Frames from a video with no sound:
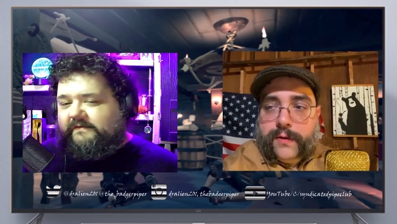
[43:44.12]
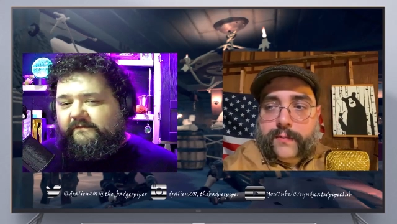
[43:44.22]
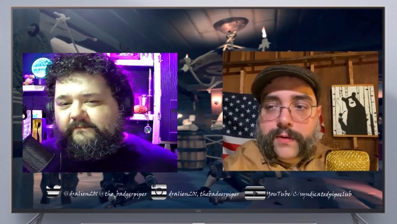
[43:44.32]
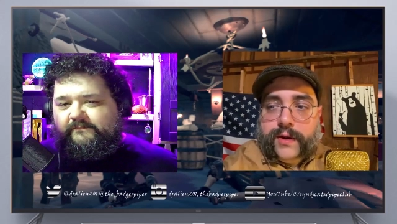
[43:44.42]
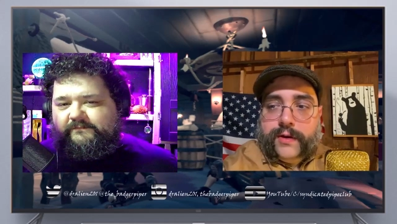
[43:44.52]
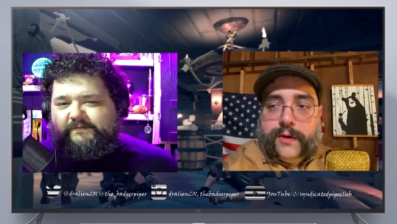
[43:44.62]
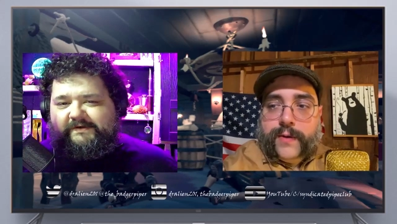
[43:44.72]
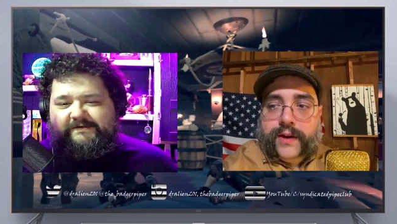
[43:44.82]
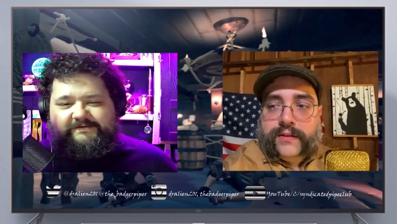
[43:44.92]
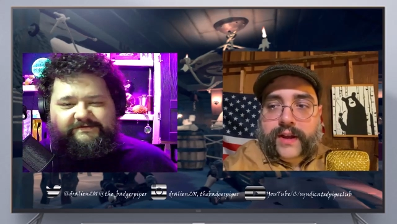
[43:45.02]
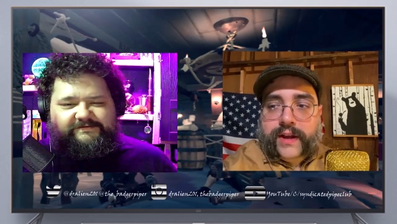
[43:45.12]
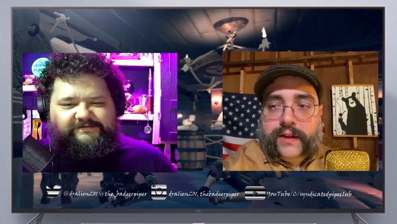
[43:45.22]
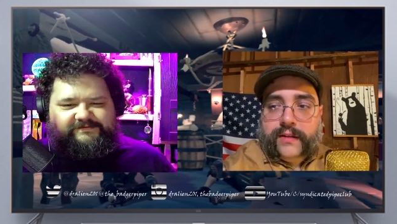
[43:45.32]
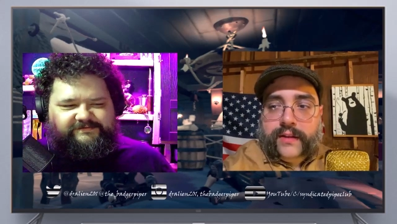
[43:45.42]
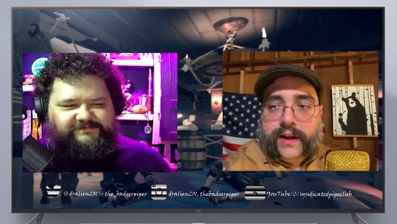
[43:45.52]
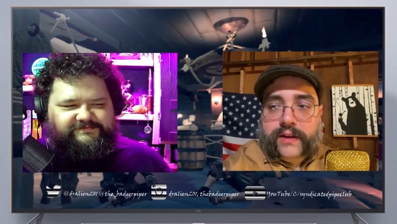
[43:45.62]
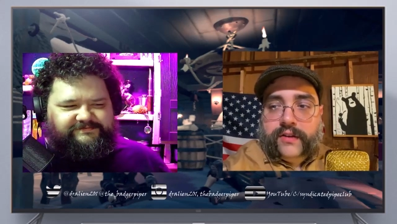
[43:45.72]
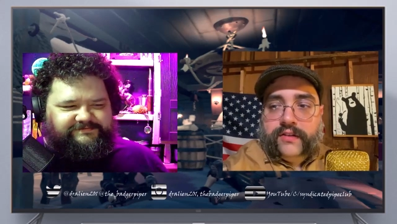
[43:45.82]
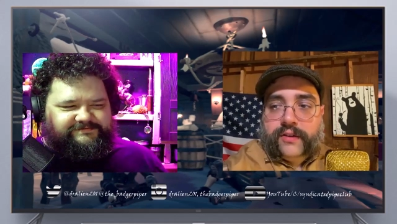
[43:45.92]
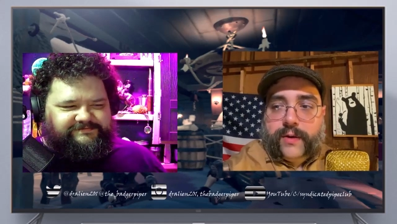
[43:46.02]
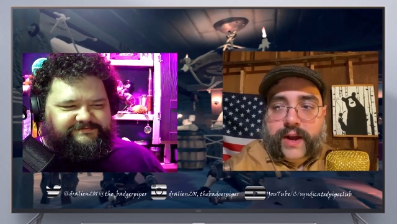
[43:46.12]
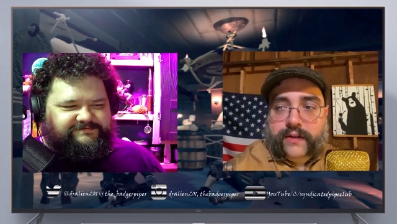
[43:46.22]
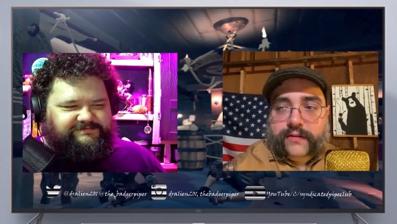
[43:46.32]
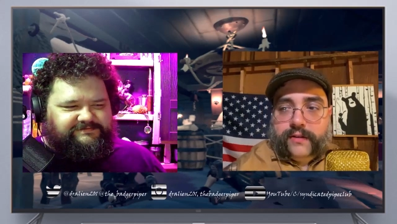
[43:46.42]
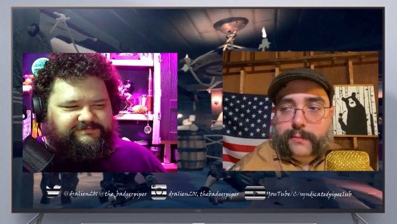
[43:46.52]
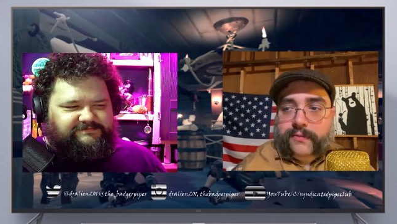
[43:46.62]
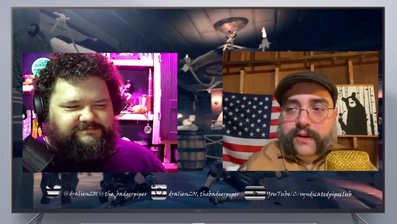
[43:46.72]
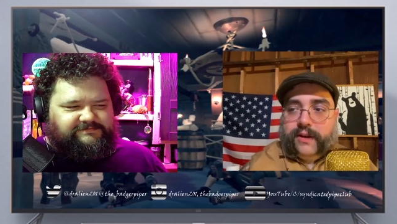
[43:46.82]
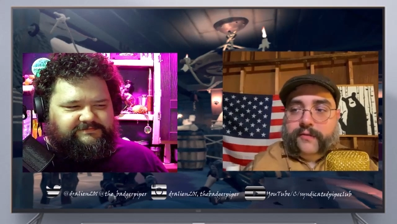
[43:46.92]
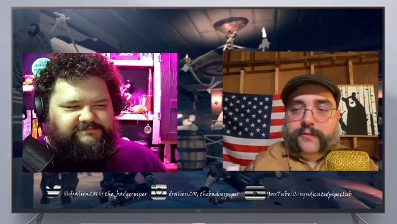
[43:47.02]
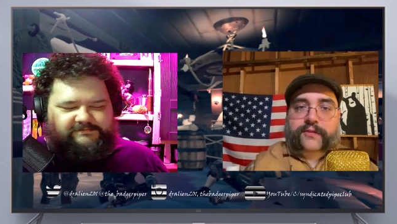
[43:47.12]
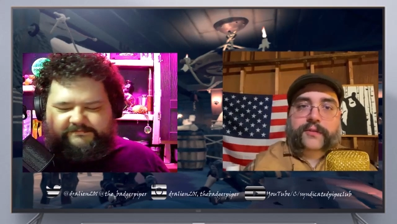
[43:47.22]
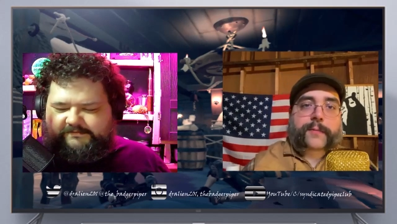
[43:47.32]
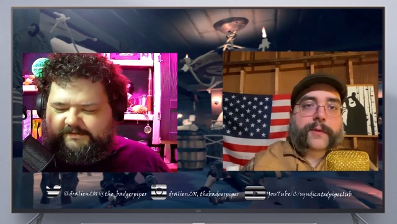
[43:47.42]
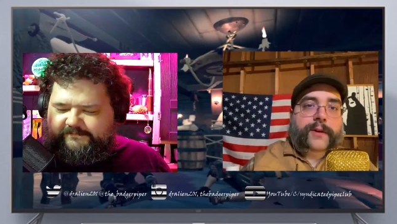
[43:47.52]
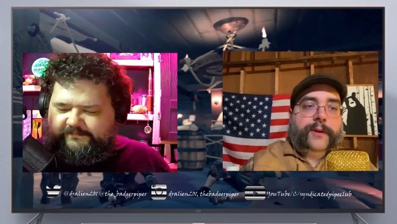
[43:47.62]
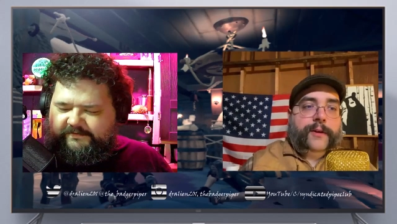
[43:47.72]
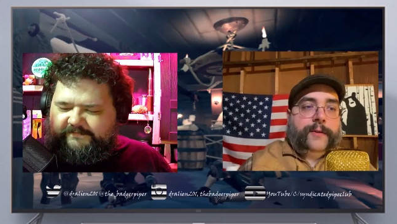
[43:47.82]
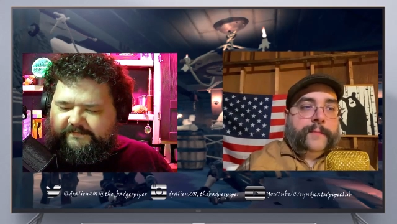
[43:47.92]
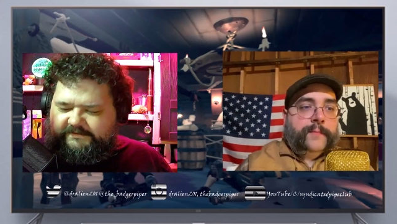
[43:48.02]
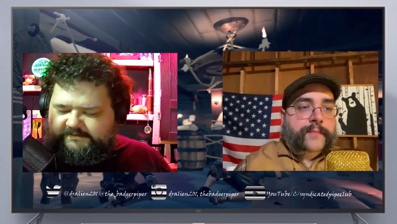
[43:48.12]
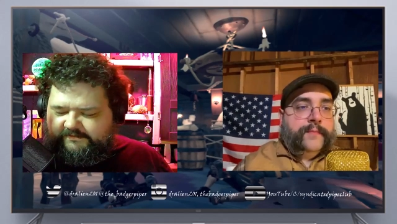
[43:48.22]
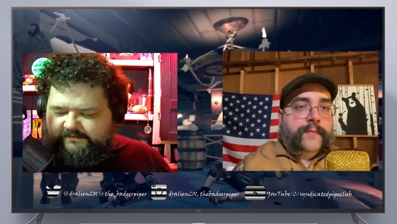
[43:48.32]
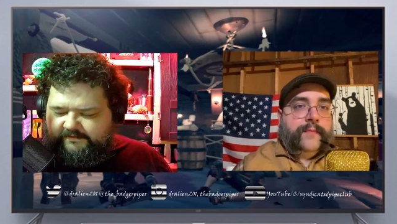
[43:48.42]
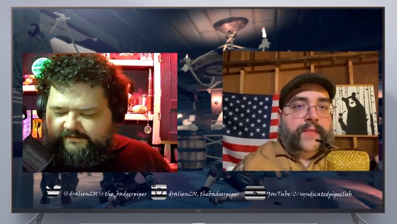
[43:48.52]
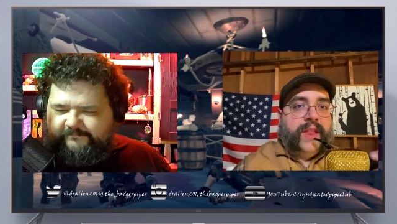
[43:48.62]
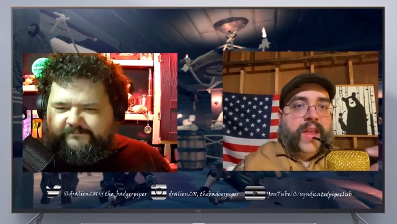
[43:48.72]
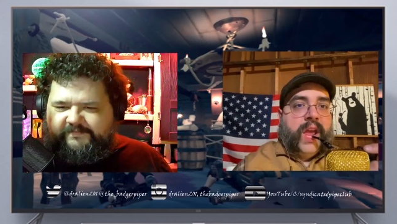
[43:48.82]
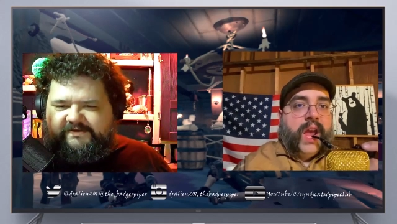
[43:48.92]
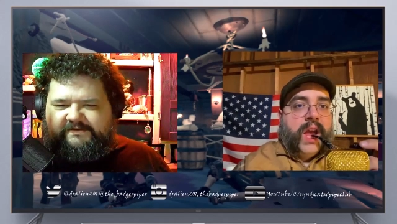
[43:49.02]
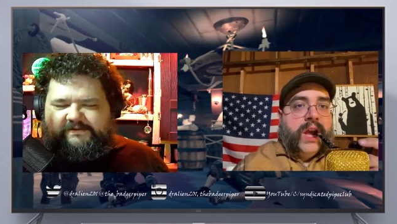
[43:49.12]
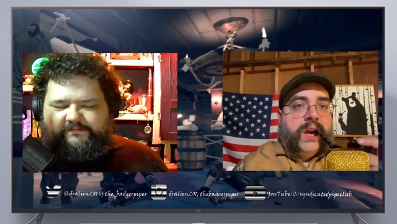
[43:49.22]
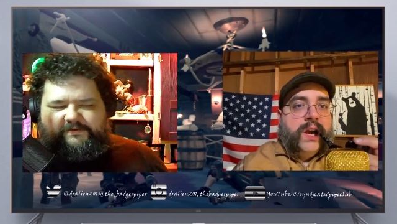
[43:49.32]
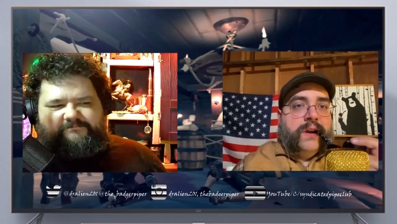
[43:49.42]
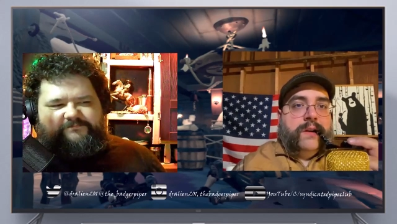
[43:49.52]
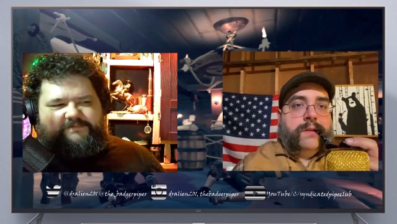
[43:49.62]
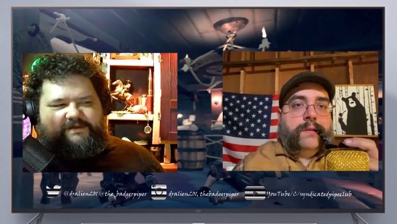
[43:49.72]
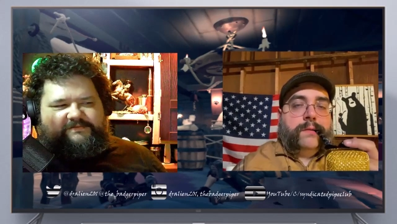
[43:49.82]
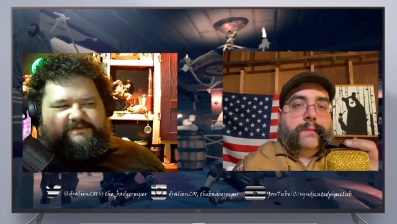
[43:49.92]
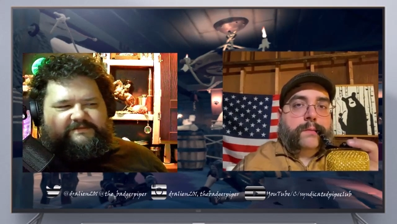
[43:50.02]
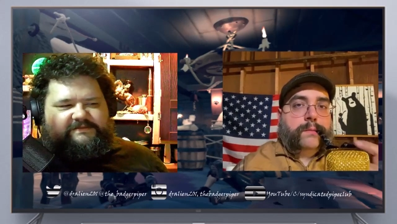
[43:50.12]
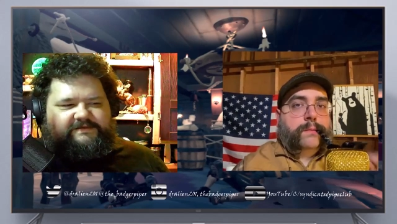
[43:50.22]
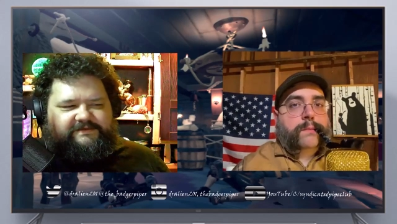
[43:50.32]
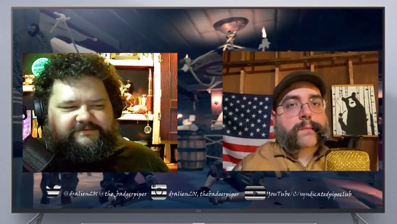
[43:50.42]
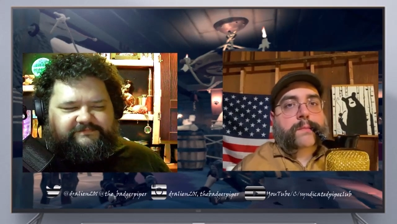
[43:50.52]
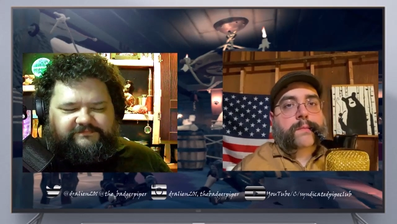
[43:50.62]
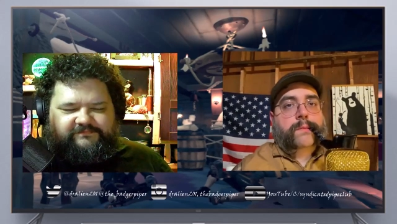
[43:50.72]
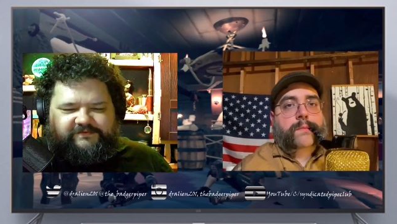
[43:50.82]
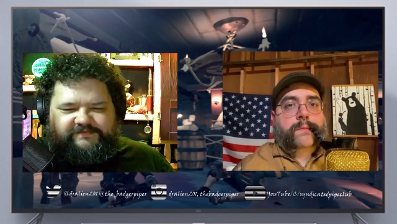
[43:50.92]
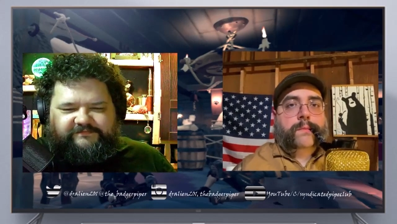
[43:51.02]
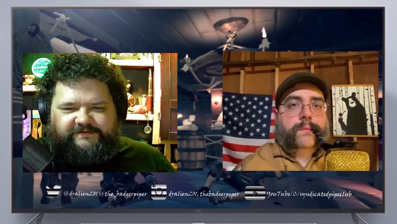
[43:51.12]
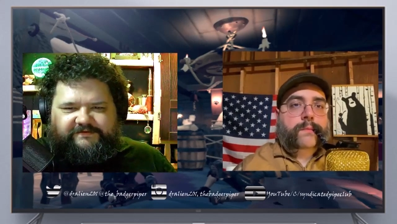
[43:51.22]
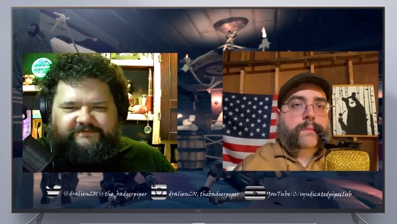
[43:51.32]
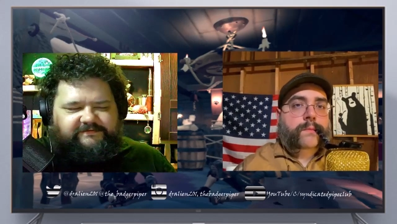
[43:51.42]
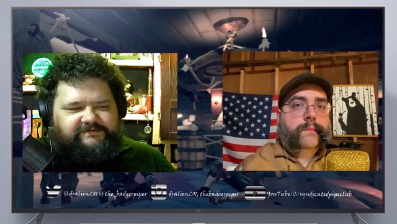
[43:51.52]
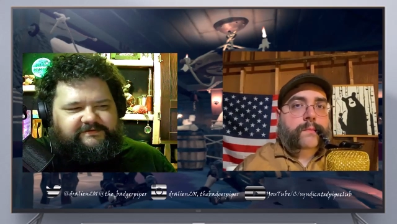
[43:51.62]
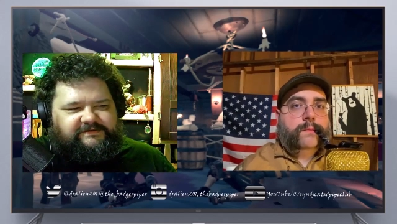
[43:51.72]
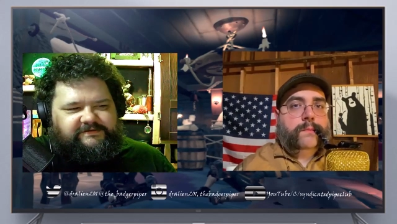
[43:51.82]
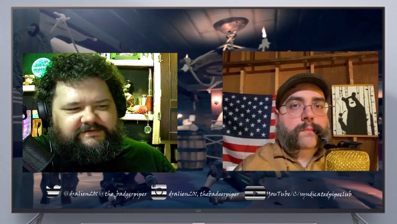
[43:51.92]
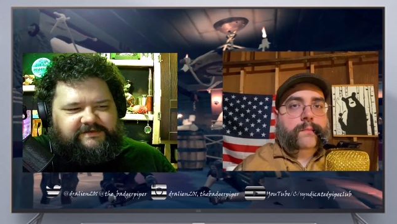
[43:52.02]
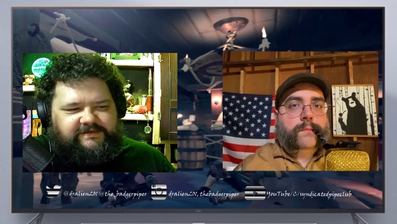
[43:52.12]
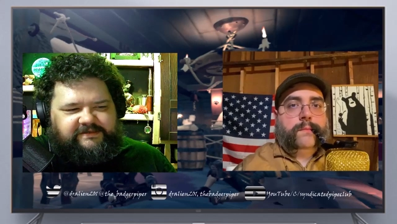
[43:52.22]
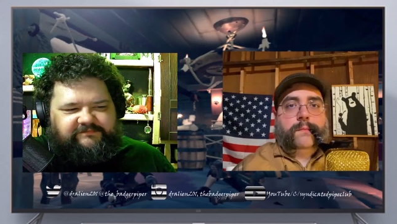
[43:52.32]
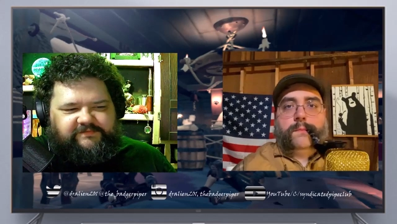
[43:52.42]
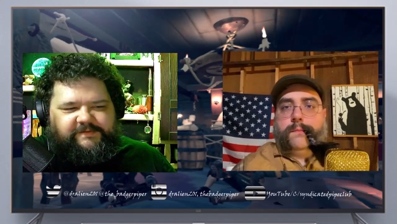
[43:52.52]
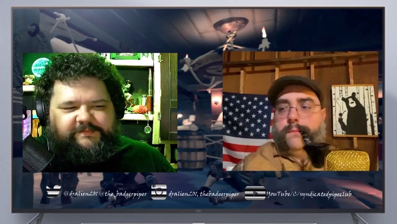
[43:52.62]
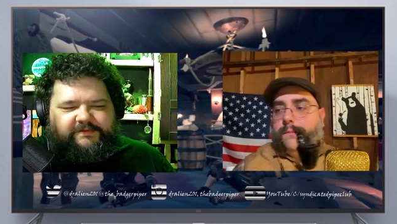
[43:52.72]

Speaker 1: you but, know what? They could they can just go cancel themselves.
Speaker 2: Yeah, pretty much. But anyway, I think uh, we've uh, given the people enough to